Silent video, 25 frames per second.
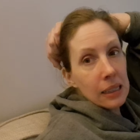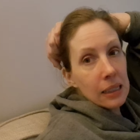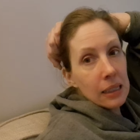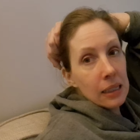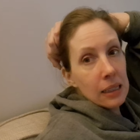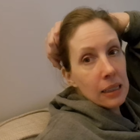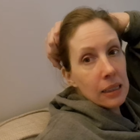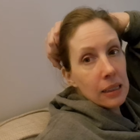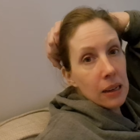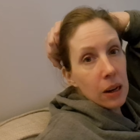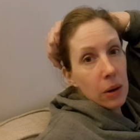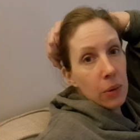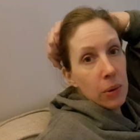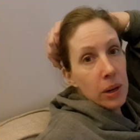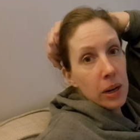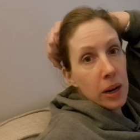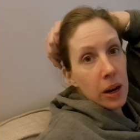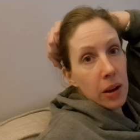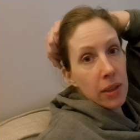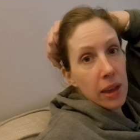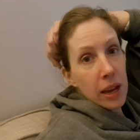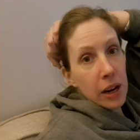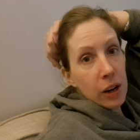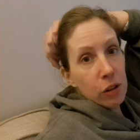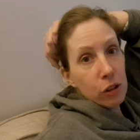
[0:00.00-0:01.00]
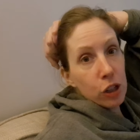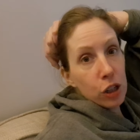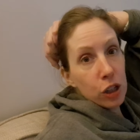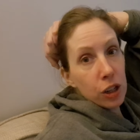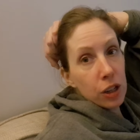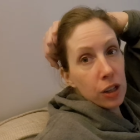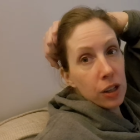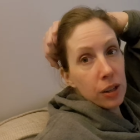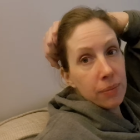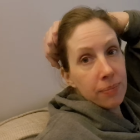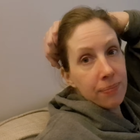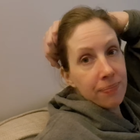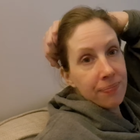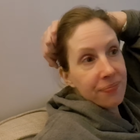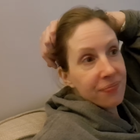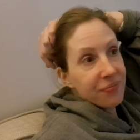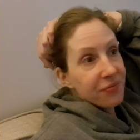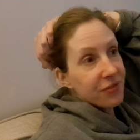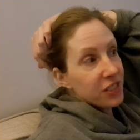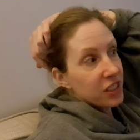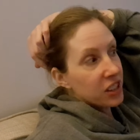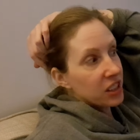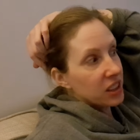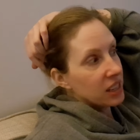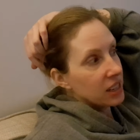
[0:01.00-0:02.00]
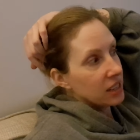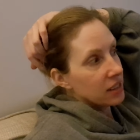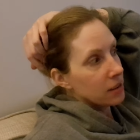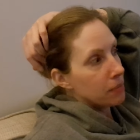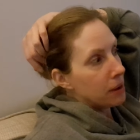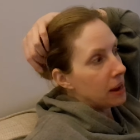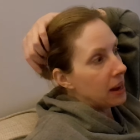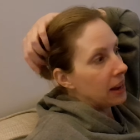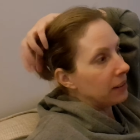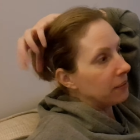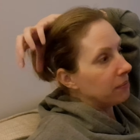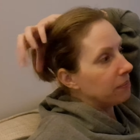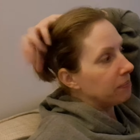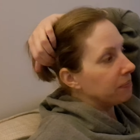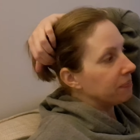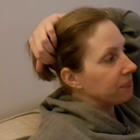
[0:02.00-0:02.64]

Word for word: So we know they're not good. So things are bad.